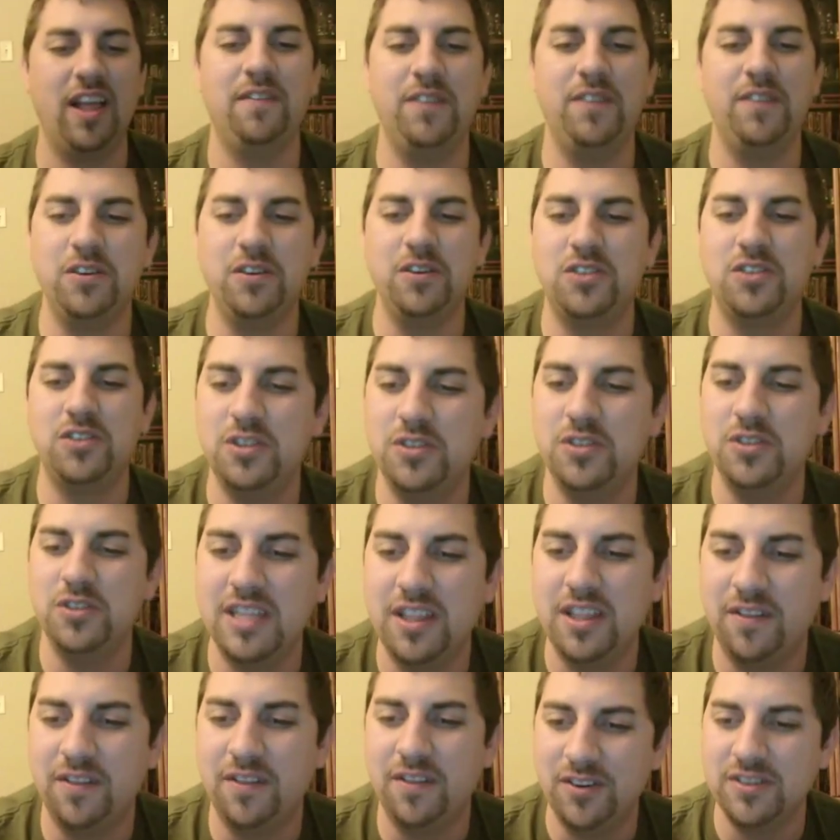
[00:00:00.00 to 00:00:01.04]
Like if you're
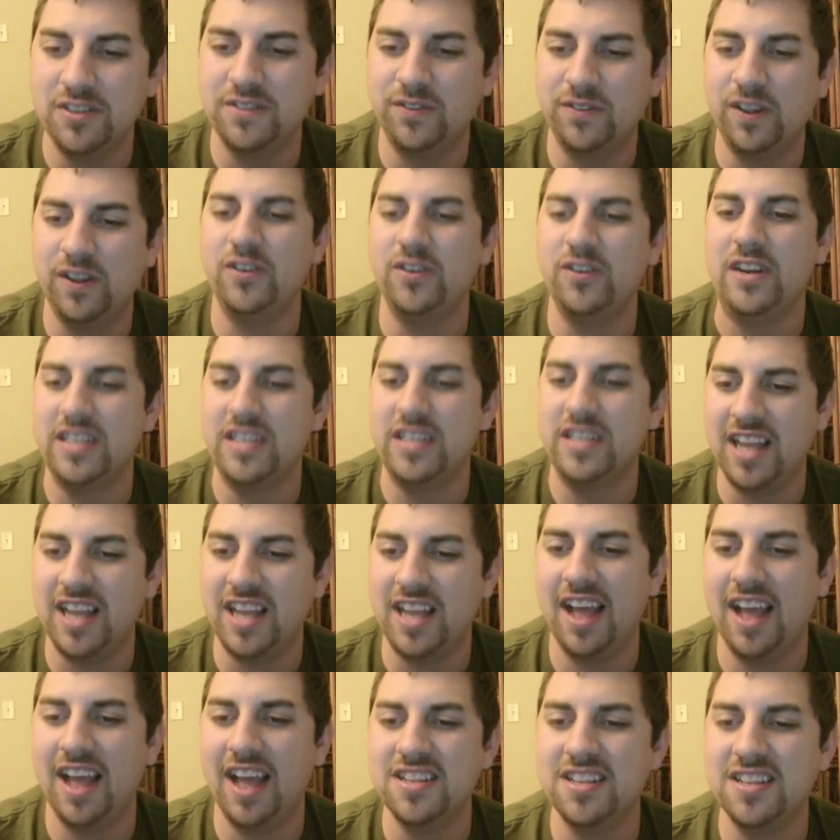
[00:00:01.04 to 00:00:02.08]
choosing the first fundraising
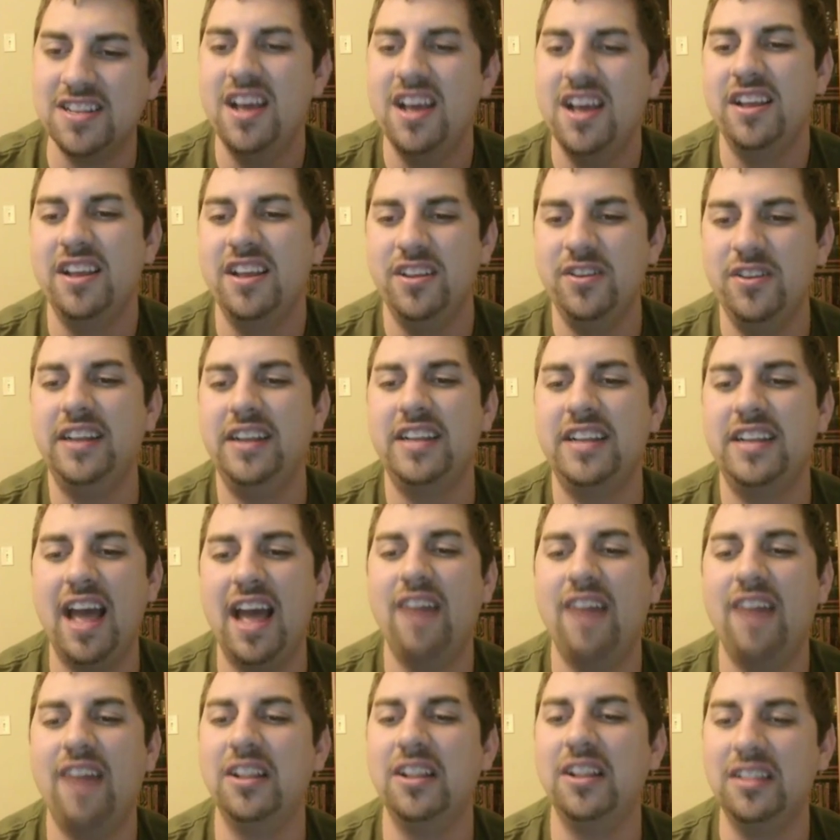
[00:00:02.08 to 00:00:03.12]
task, you need to
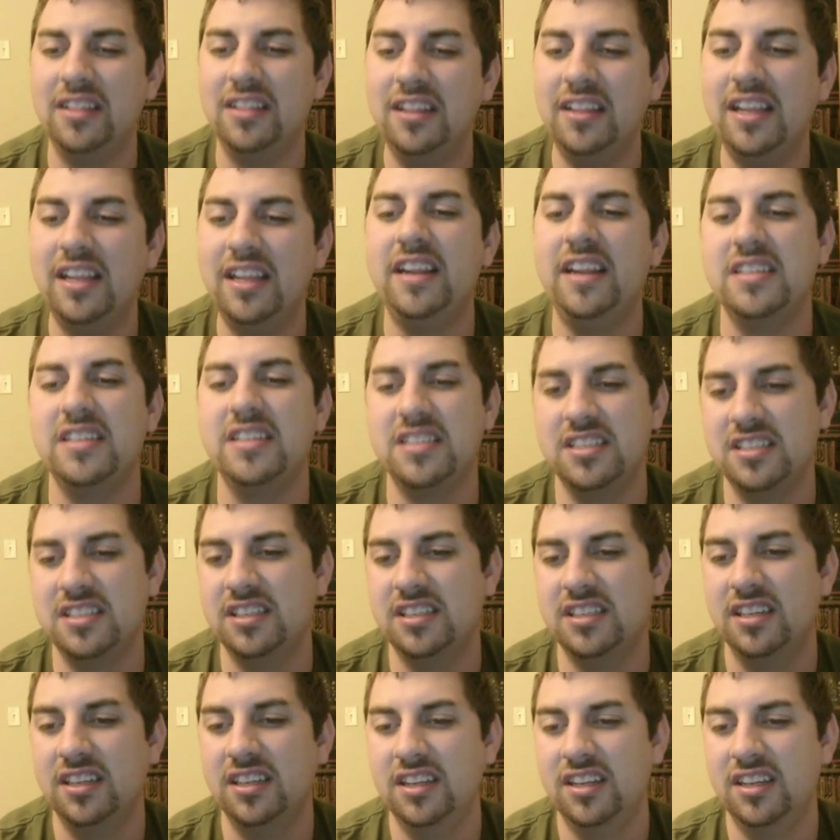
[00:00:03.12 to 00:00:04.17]
have at least